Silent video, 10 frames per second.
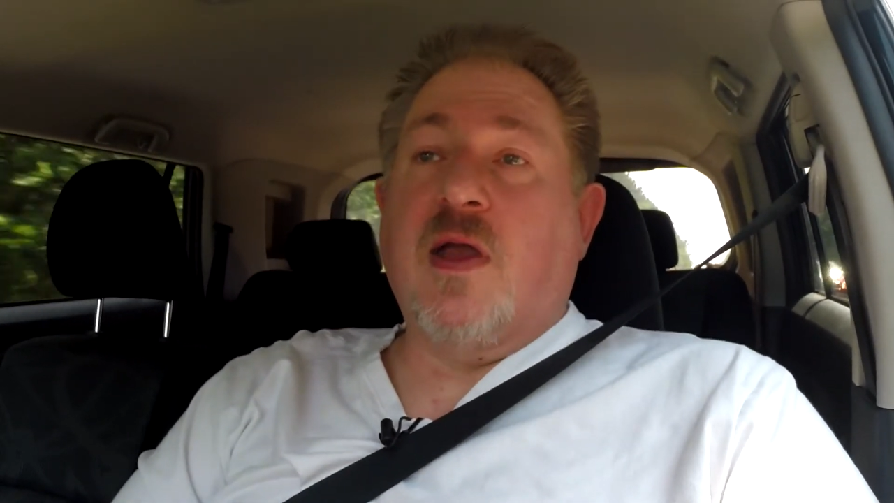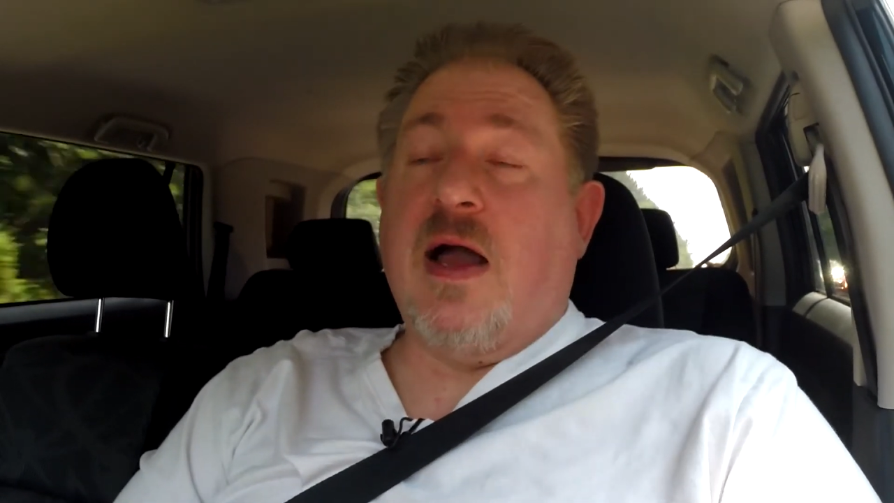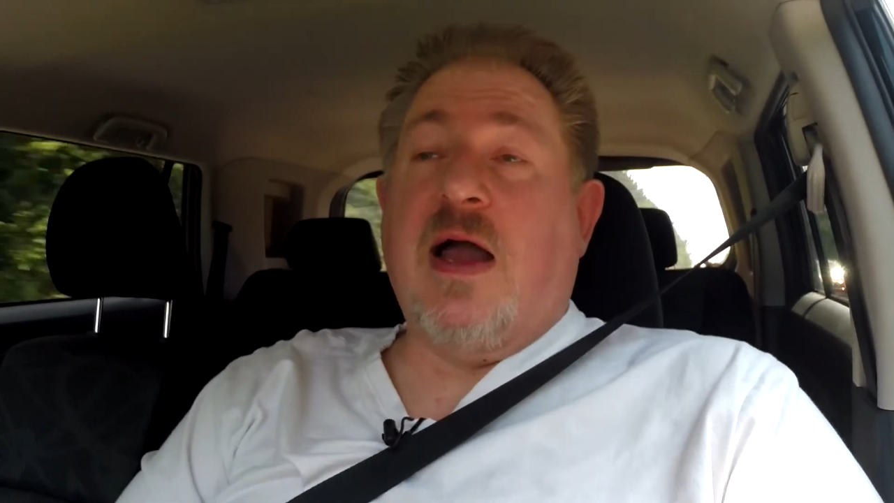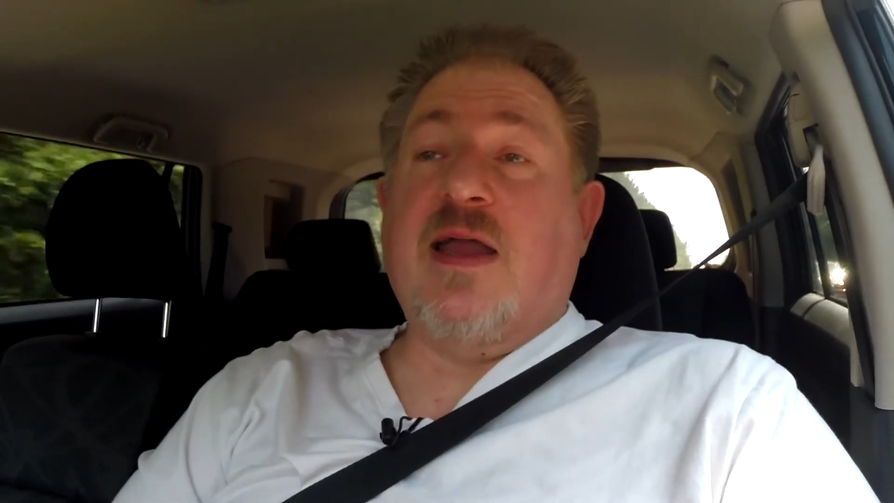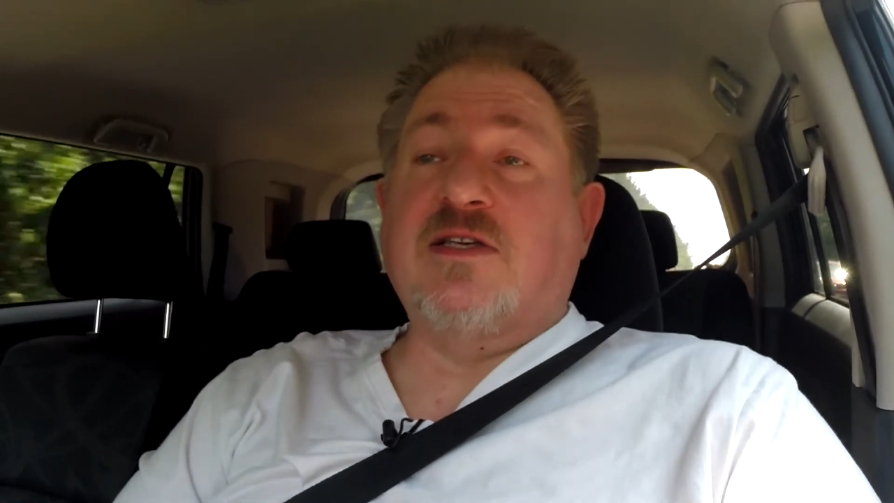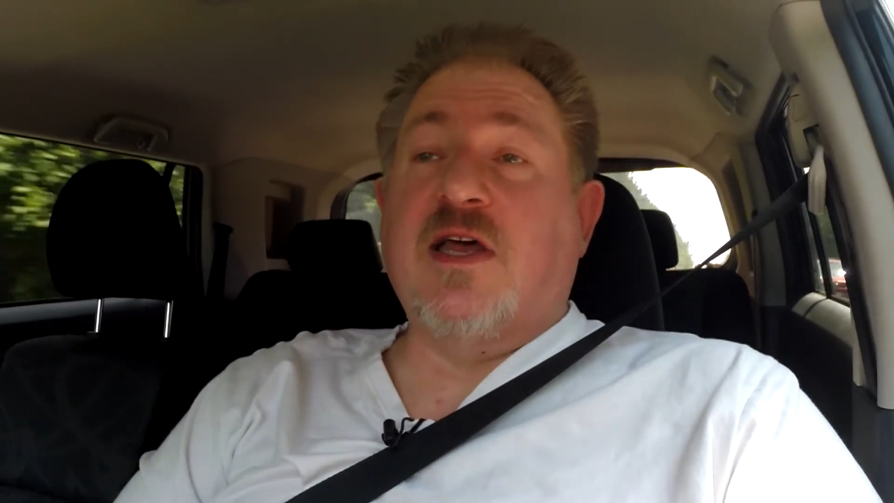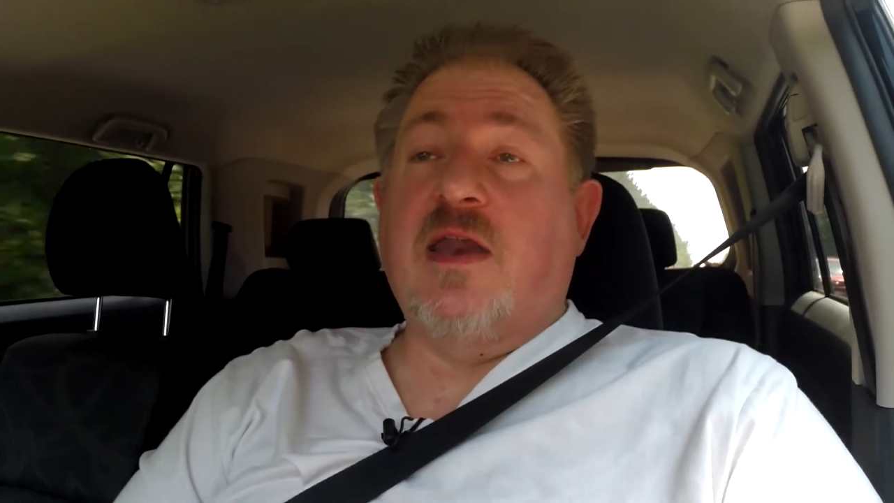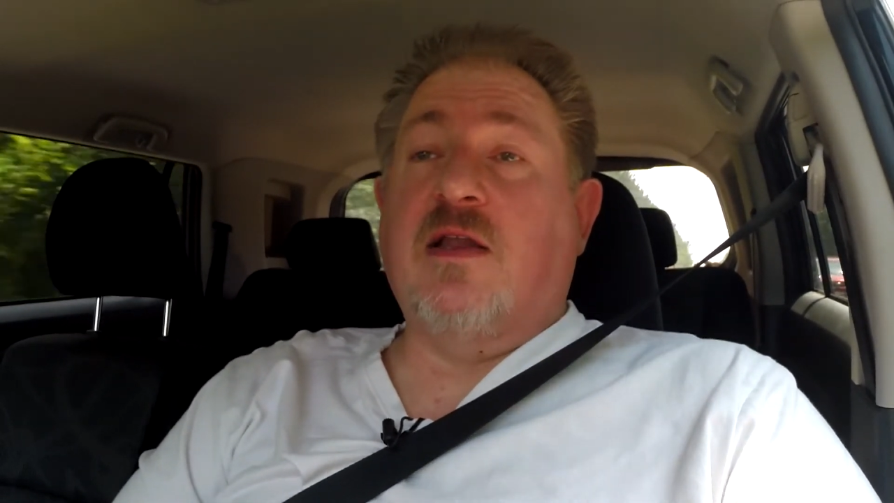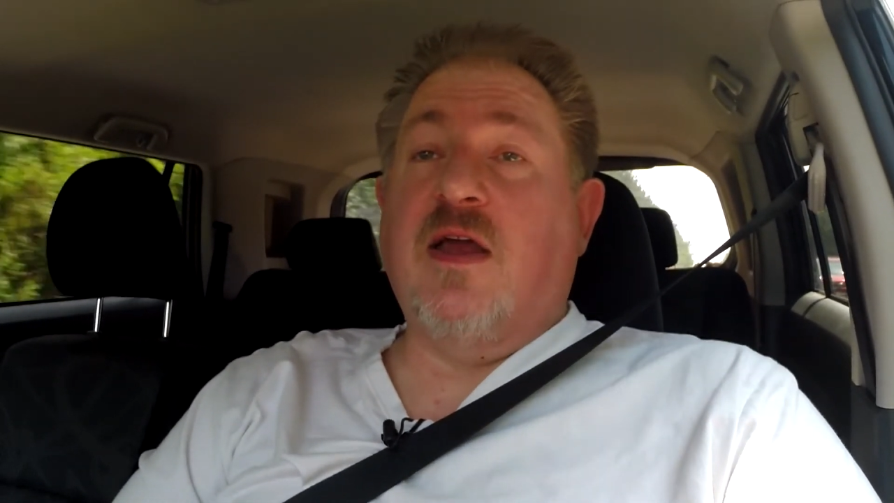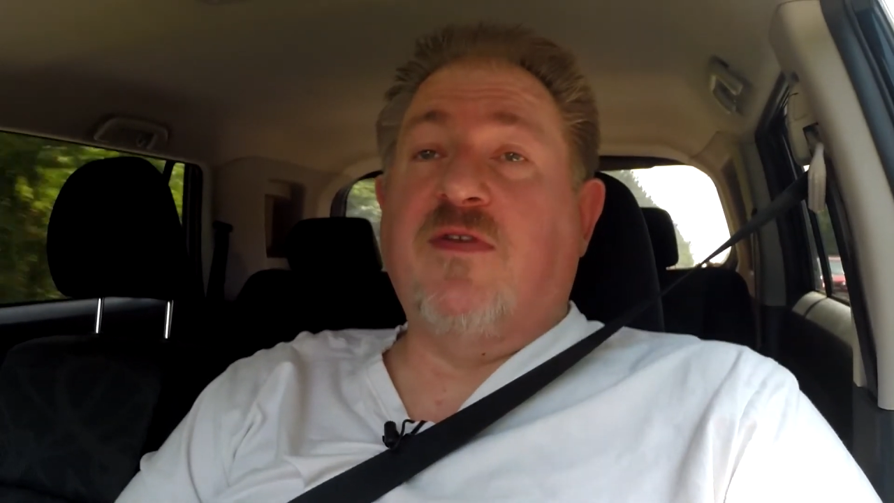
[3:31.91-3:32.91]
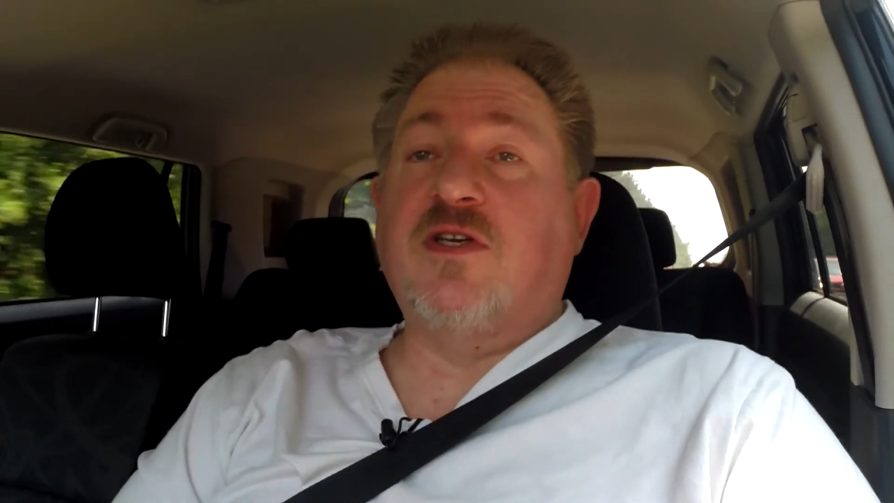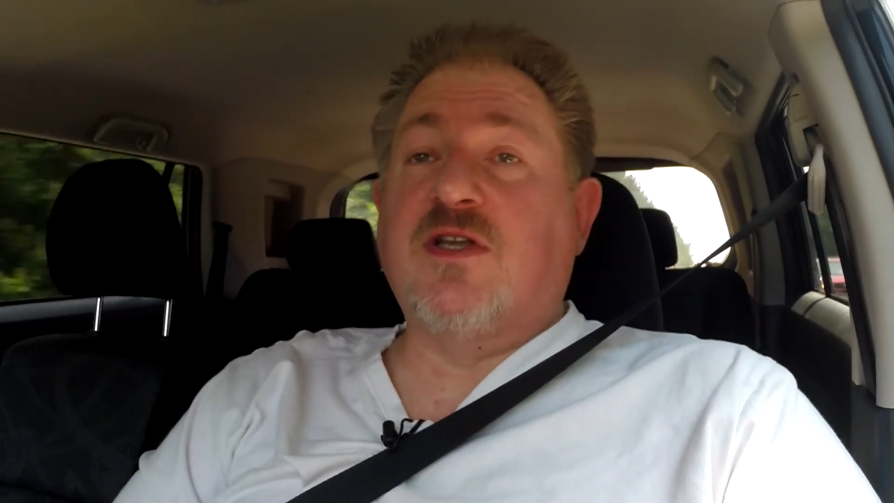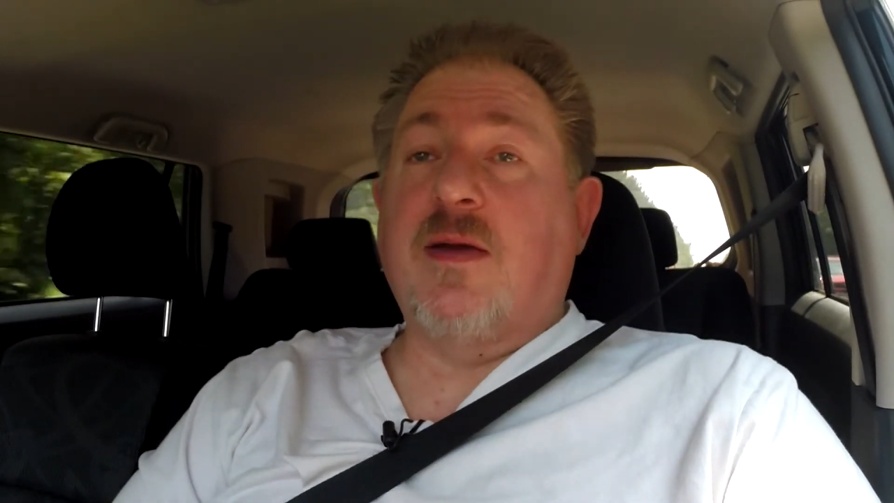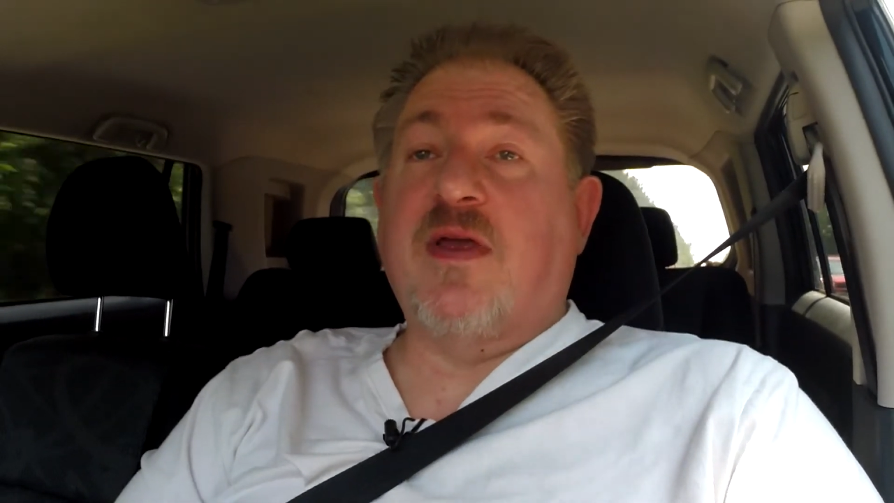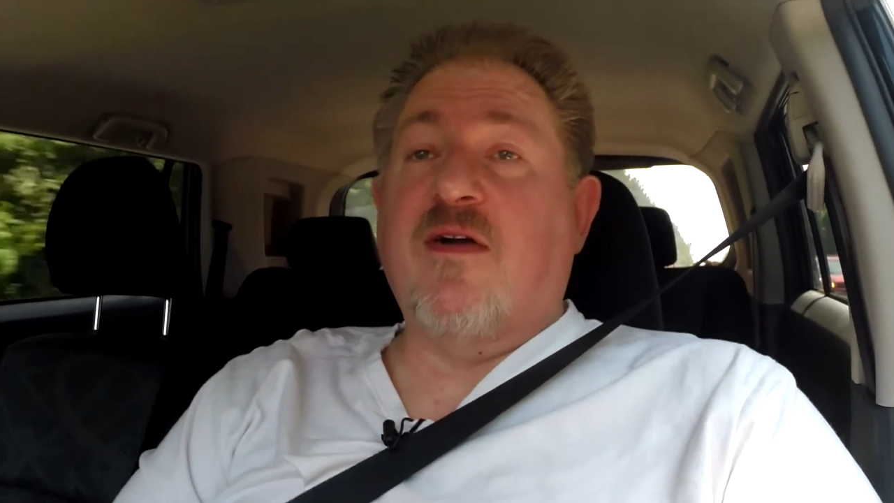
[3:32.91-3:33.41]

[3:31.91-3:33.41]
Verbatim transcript: I guess technically, if you just type